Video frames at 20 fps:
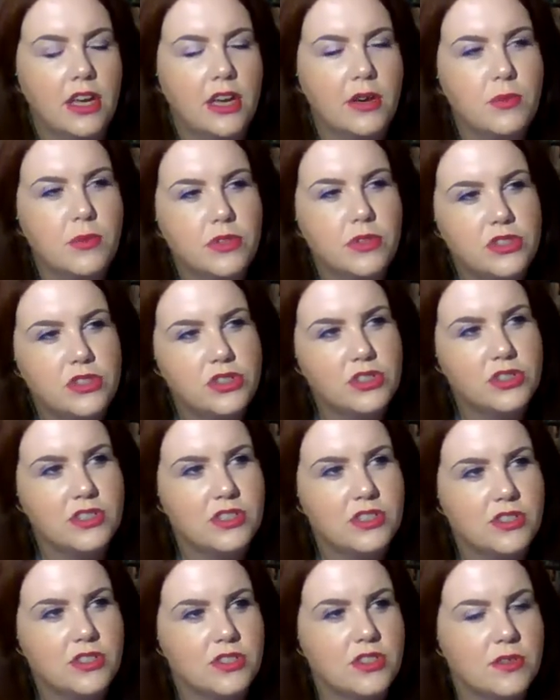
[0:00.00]
I wonder,
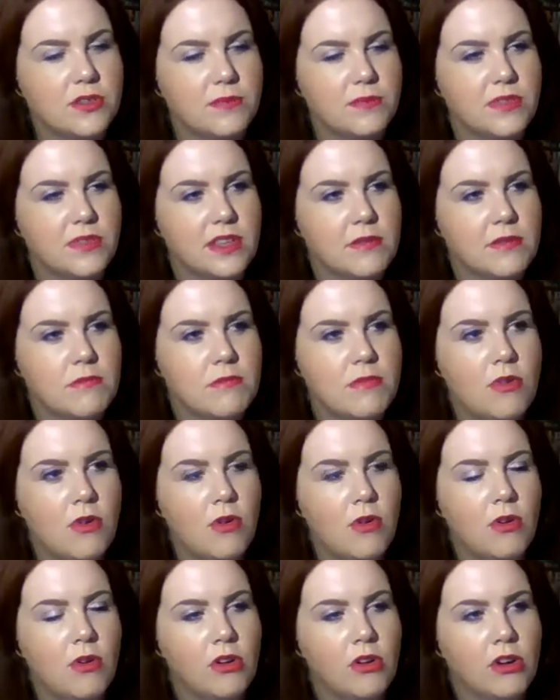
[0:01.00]
is there something
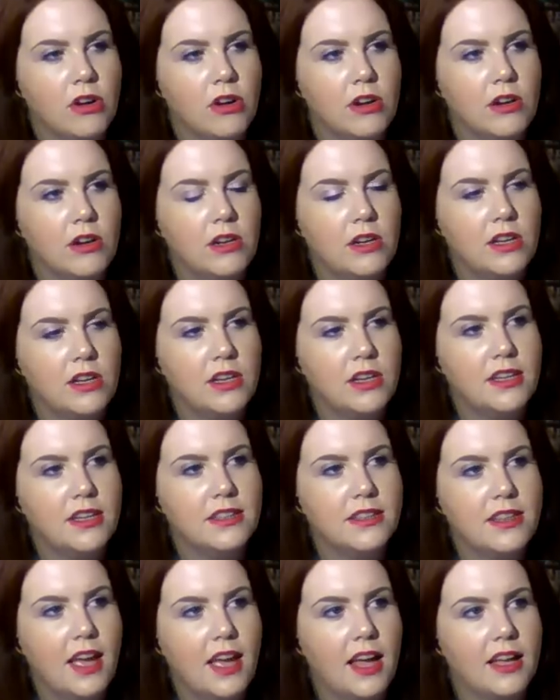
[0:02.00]
more
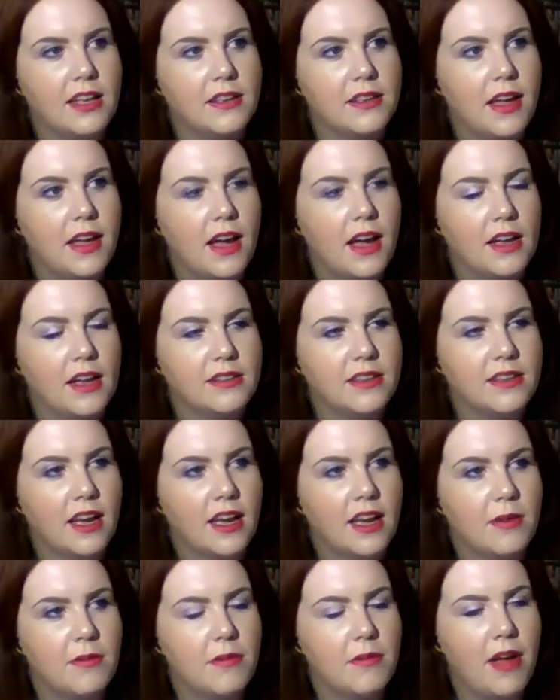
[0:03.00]
that
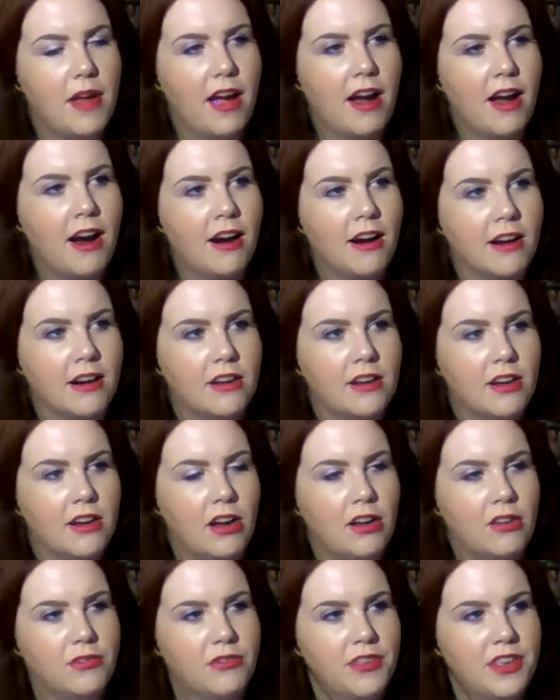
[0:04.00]
arc
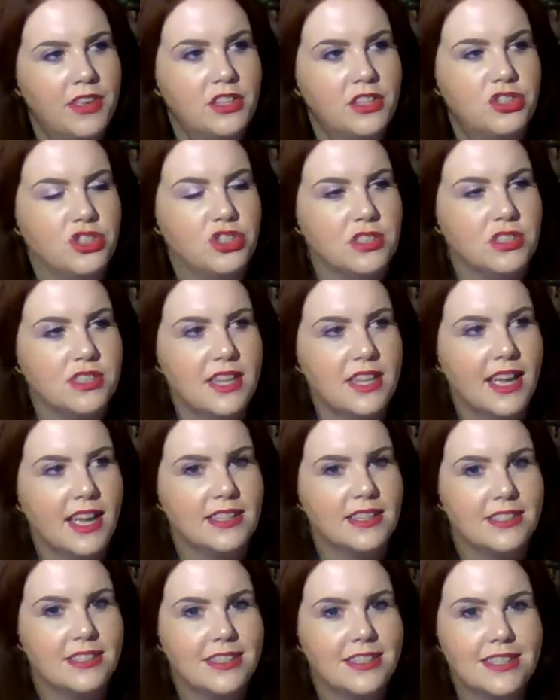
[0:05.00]
of vengeance
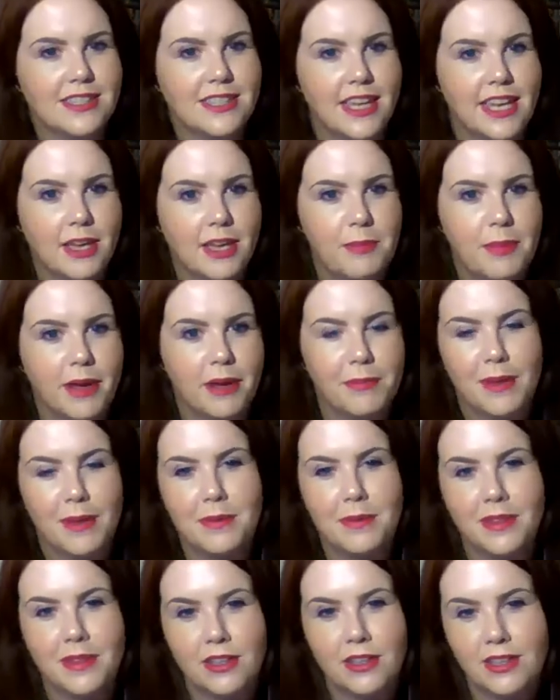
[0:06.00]
has to say about
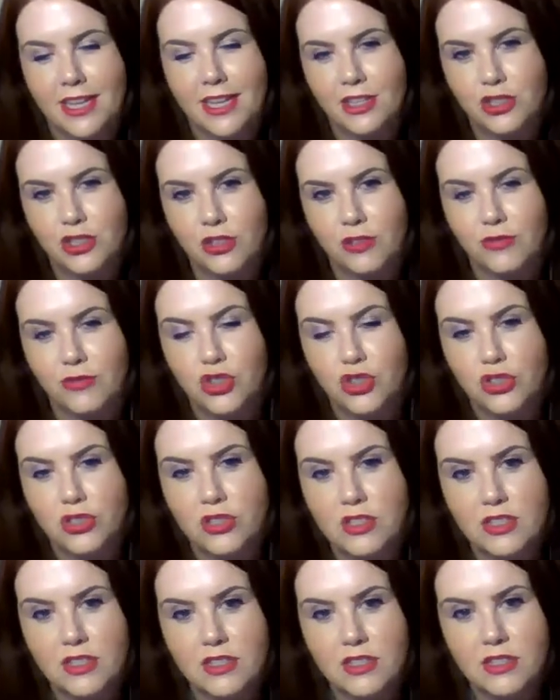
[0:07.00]
maybe the nature of
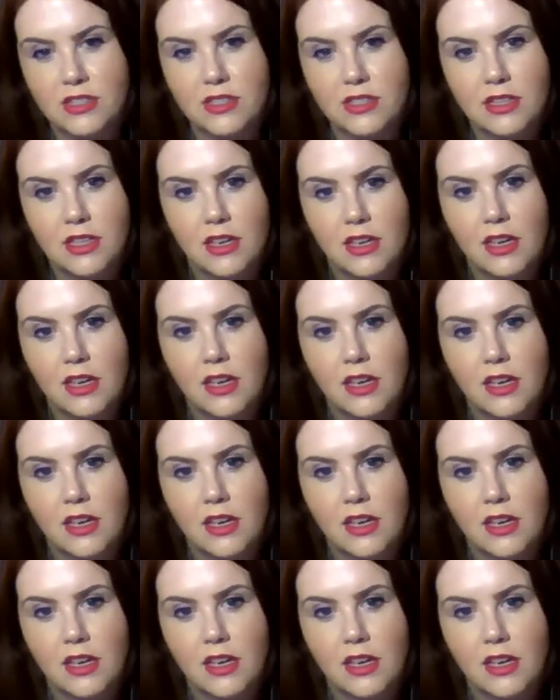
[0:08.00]
justice?